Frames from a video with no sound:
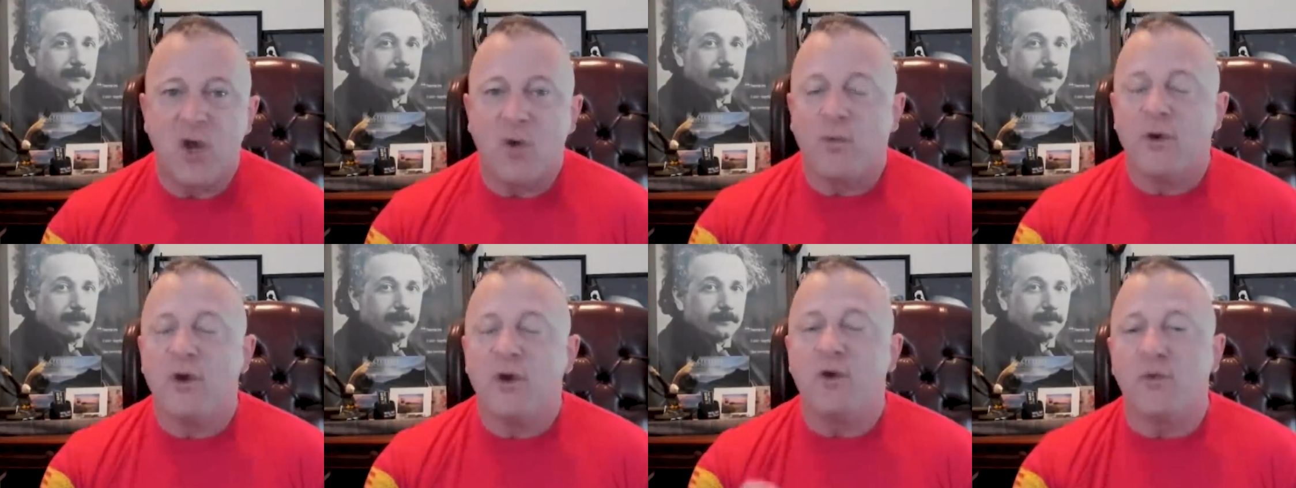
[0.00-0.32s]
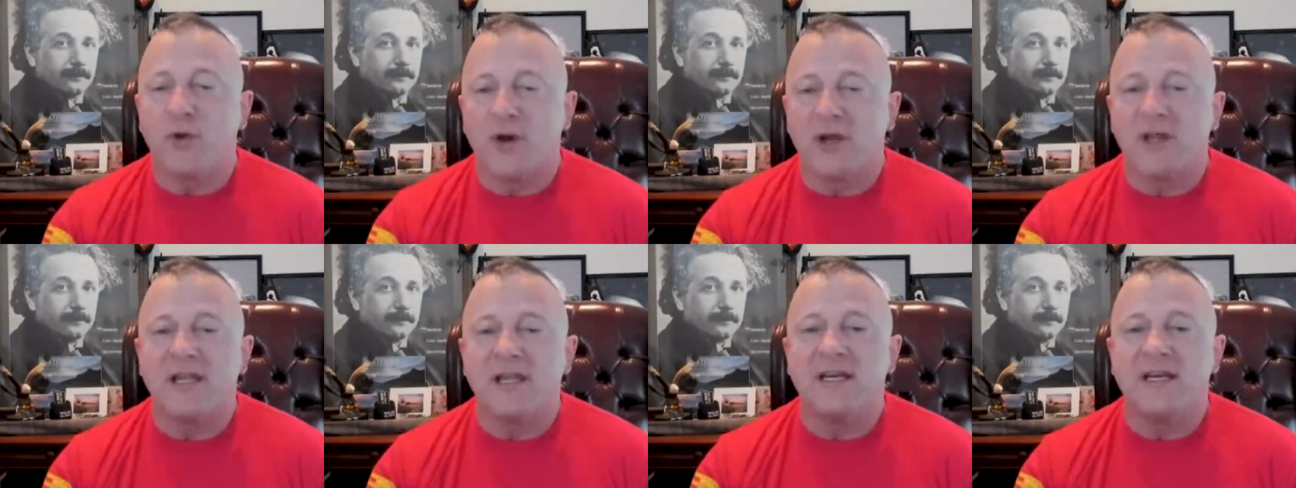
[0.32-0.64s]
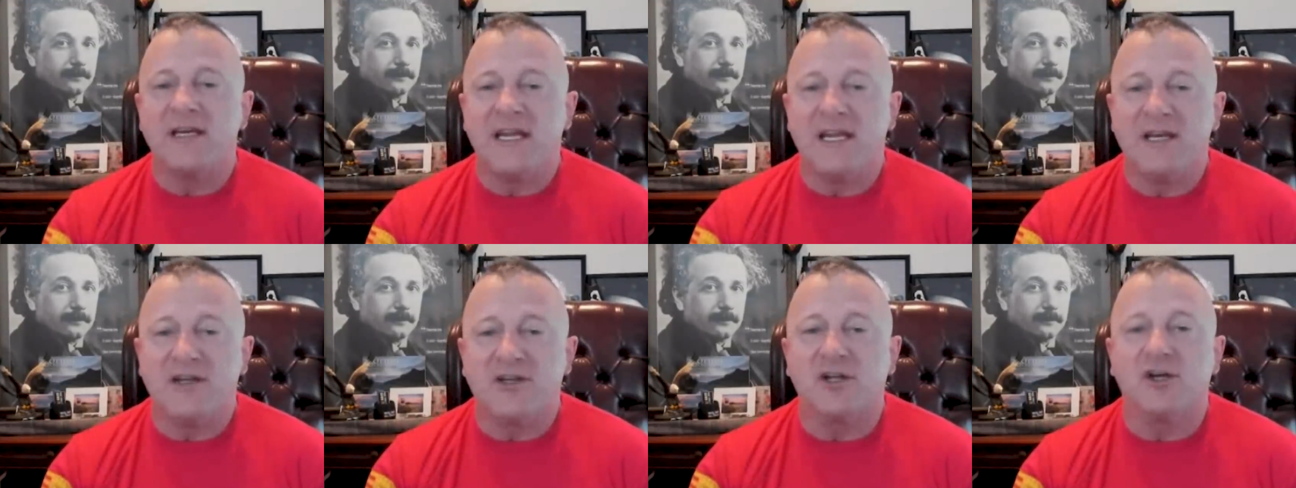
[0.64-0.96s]
Speaker 1: We
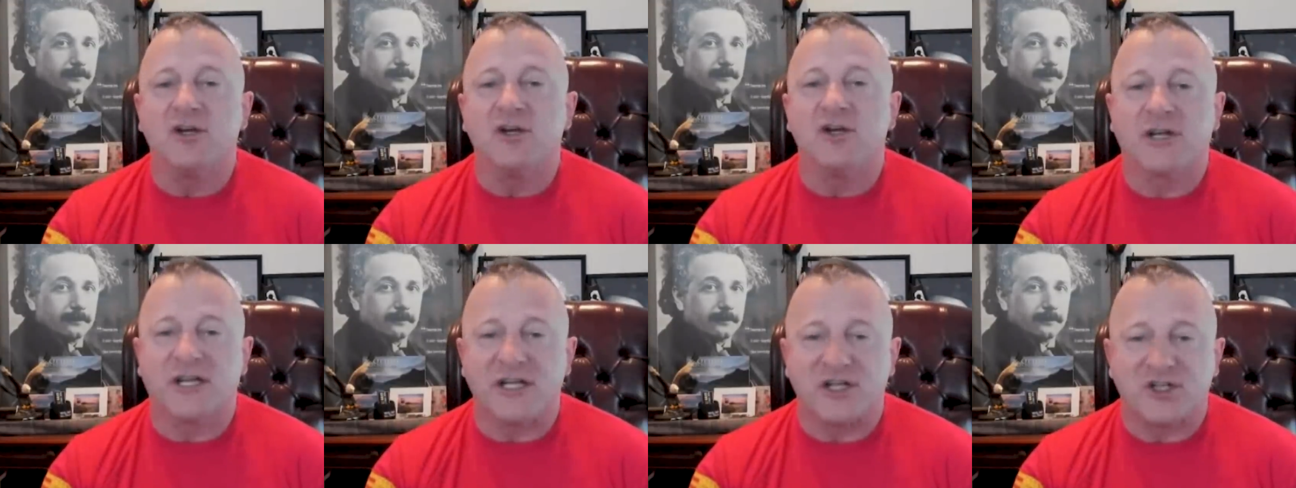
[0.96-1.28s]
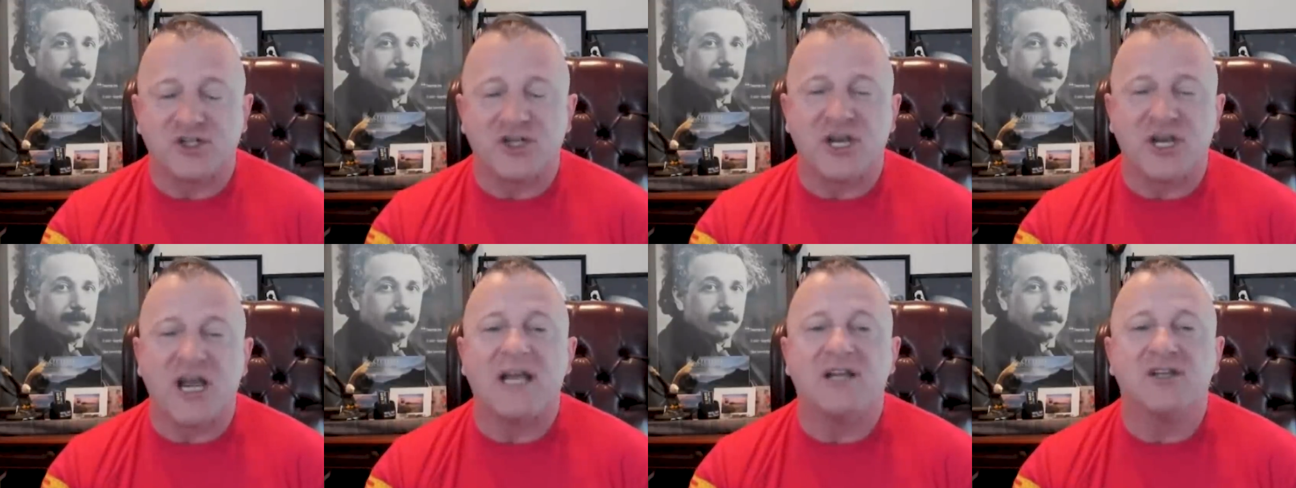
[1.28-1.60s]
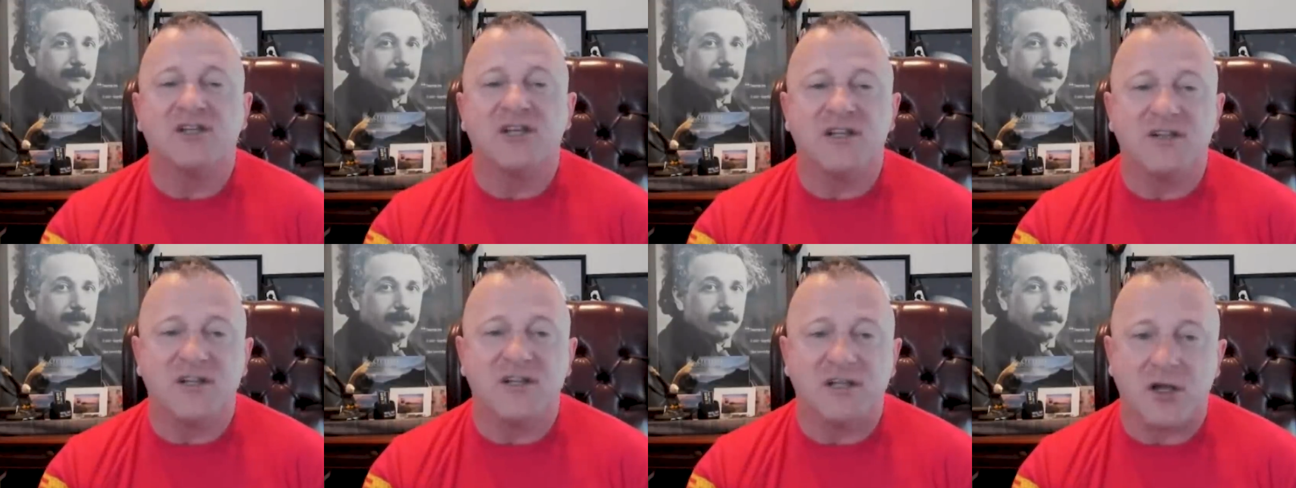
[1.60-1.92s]
really need to look at
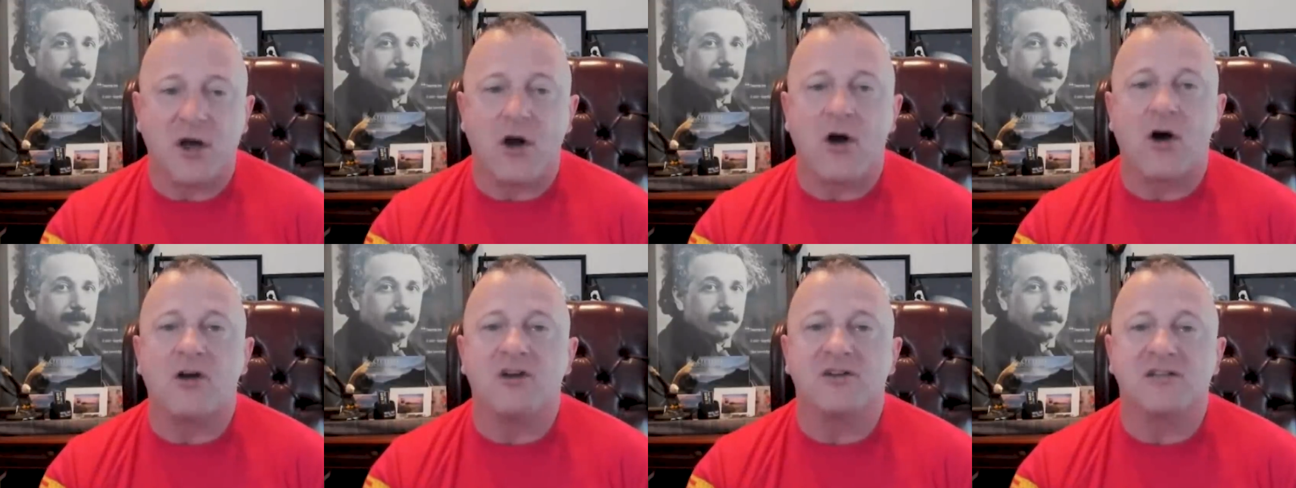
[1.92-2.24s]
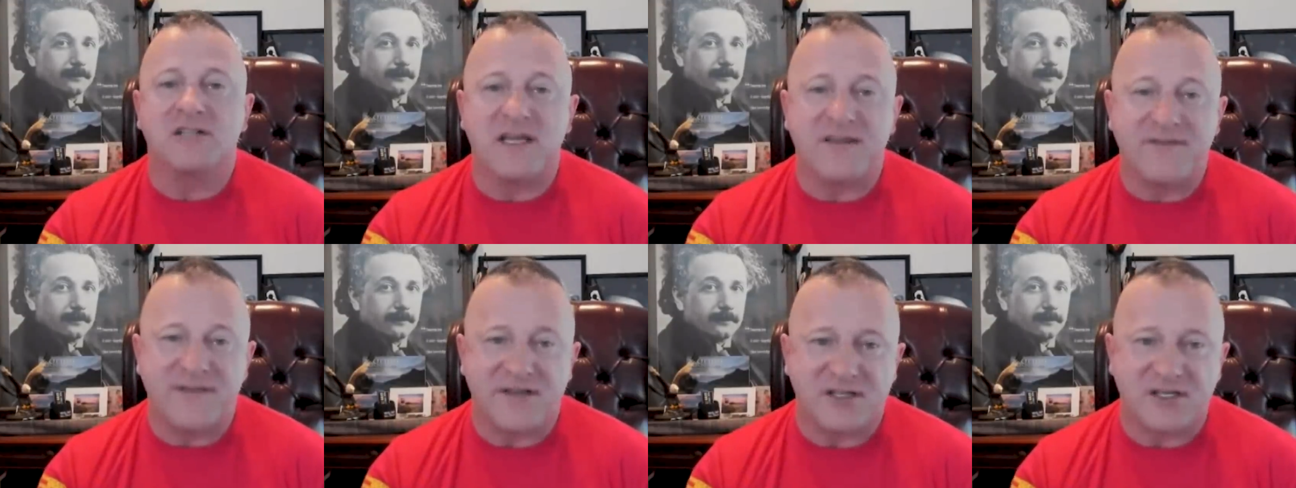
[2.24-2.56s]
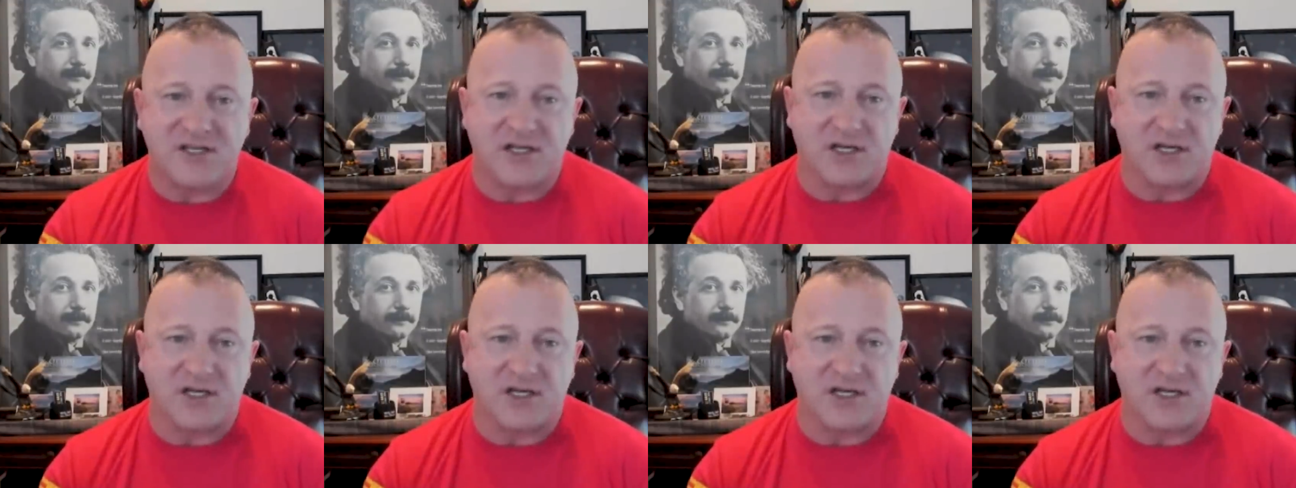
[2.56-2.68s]
changing the laws in this